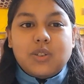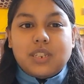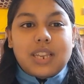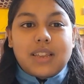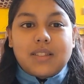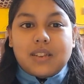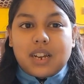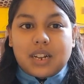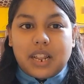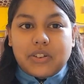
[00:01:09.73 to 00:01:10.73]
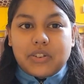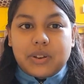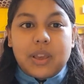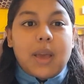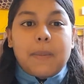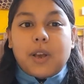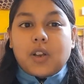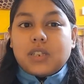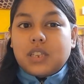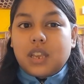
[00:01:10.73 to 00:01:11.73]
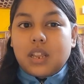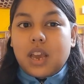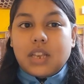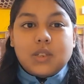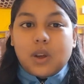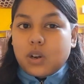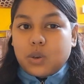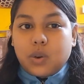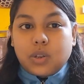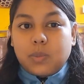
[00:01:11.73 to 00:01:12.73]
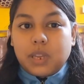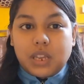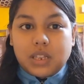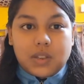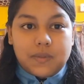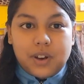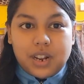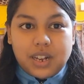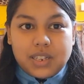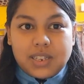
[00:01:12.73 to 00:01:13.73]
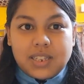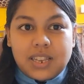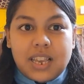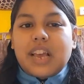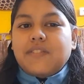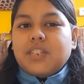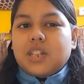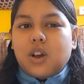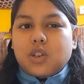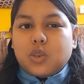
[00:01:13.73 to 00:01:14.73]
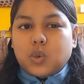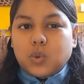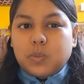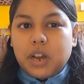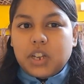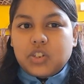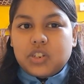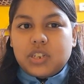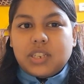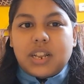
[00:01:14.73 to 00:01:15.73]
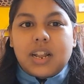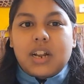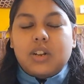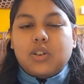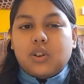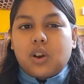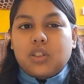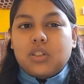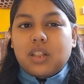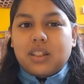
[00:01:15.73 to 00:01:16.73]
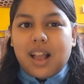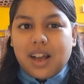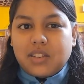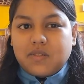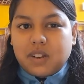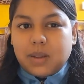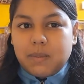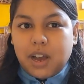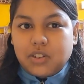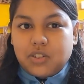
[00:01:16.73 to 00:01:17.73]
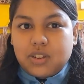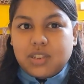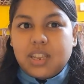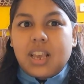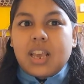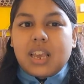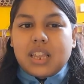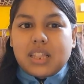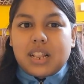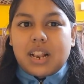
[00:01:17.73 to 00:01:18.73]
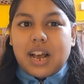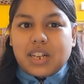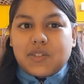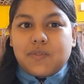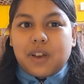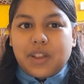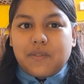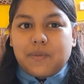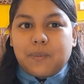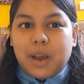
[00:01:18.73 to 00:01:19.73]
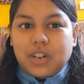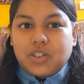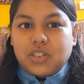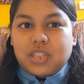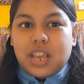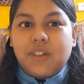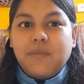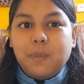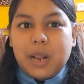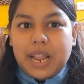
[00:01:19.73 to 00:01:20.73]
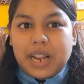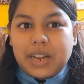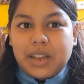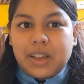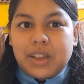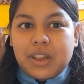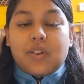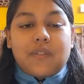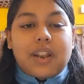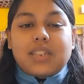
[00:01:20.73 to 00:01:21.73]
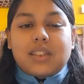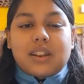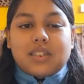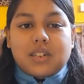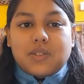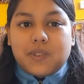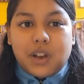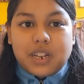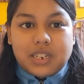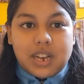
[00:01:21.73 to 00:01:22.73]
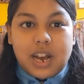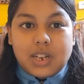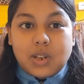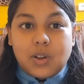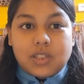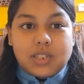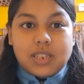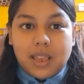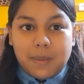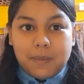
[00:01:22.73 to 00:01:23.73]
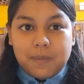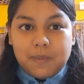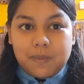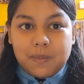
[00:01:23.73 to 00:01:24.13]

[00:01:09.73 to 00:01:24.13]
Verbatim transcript: to stay in the contention because Syria is not going to be easy for us. They have just lost two matches and had drawn the last three matches in the last five matches they have played, whereas the results for India are not the same.